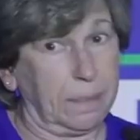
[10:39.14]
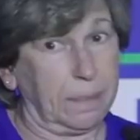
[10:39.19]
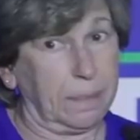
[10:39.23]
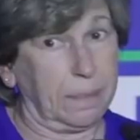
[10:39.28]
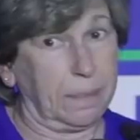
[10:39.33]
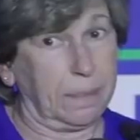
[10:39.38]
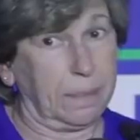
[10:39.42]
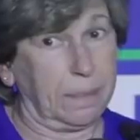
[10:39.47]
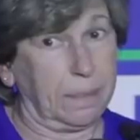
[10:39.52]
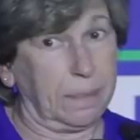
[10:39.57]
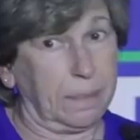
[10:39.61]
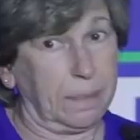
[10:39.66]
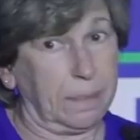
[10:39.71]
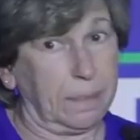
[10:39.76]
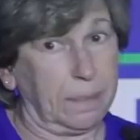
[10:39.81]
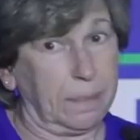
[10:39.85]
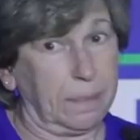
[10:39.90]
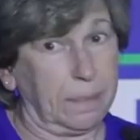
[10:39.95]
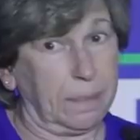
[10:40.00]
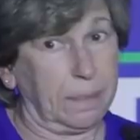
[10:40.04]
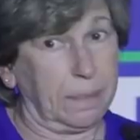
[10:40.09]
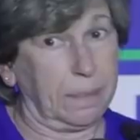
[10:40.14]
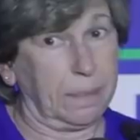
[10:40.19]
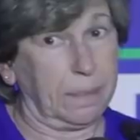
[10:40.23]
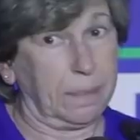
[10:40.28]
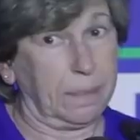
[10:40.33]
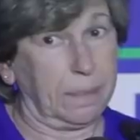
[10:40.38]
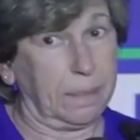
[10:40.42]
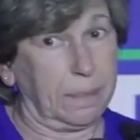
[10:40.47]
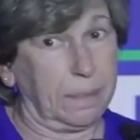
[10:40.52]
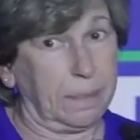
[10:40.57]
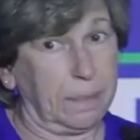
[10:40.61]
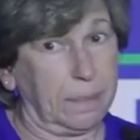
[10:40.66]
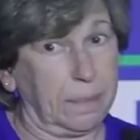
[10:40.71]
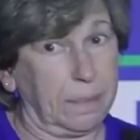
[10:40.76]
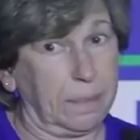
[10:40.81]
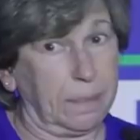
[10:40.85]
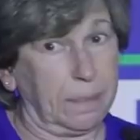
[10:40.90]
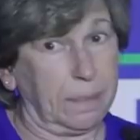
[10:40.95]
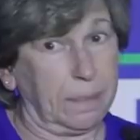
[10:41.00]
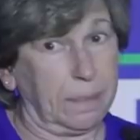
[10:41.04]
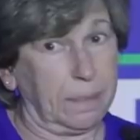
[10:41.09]

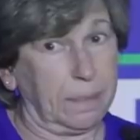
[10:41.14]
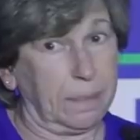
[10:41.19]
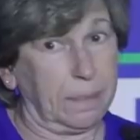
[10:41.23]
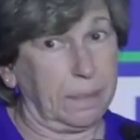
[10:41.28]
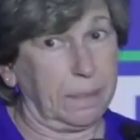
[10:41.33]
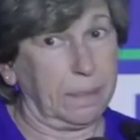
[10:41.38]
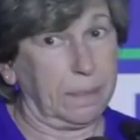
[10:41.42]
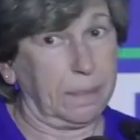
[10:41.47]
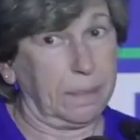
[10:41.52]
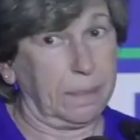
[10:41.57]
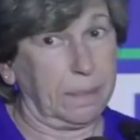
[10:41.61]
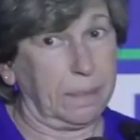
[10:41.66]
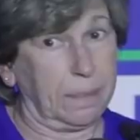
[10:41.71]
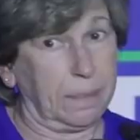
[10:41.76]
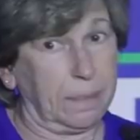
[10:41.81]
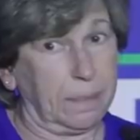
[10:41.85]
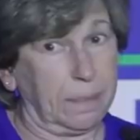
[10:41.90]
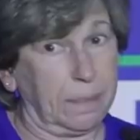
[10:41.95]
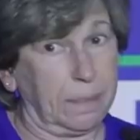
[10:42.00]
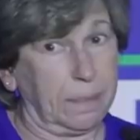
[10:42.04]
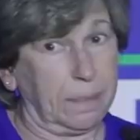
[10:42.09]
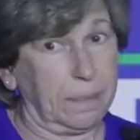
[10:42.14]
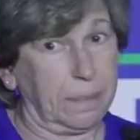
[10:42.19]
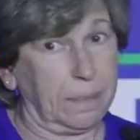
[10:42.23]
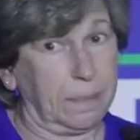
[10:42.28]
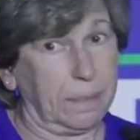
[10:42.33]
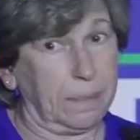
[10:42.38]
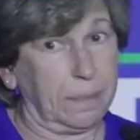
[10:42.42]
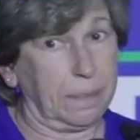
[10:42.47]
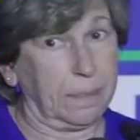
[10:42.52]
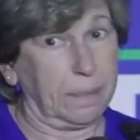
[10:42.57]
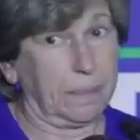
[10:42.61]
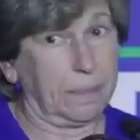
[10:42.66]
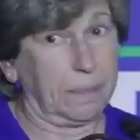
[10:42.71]
[no speech]